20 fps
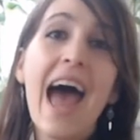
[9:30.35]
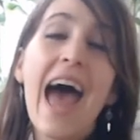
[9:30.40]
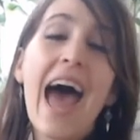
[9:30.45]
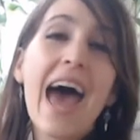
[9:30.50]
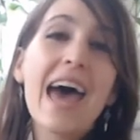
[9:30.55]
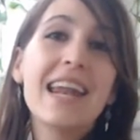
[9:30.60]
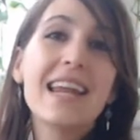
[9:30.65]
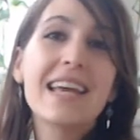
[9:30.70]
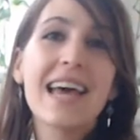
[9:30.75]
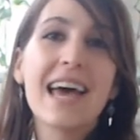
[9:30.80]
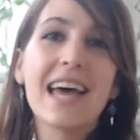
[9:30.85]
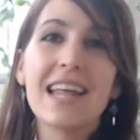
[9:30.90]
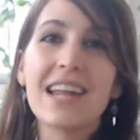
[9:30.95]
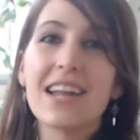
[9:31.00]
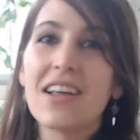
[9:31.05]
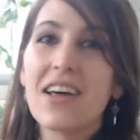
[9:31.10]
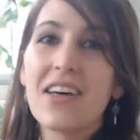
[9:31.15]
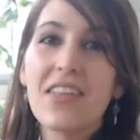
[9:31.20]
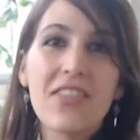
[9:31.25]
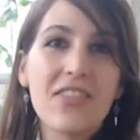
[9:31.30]
And again,
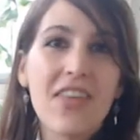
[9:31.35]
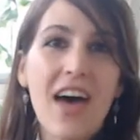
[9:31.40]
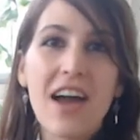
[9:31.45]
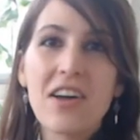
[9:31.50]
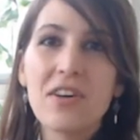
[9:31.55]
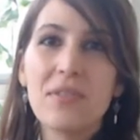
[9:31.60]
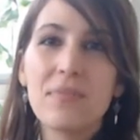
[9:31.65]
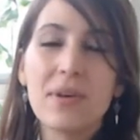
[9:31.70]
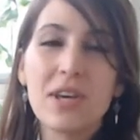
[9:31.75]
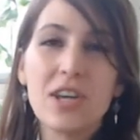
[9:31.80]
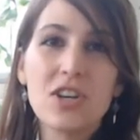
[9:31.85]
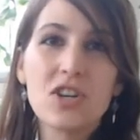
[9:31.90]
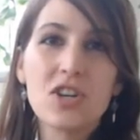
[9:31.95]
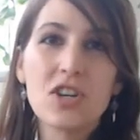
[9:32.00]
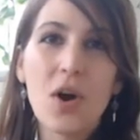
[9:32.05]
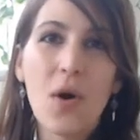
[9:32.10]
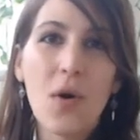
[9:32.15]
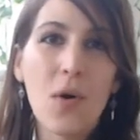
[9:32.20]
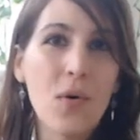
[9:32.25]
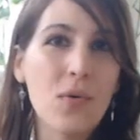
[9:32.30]
that could be
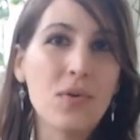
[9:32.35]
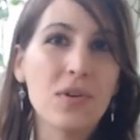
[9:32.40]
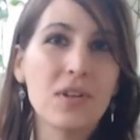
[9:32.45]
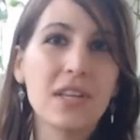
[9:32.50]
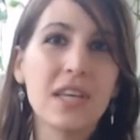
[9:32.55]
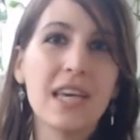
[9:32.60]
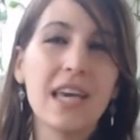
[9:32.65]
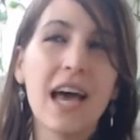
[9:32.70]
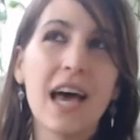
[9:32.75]
totally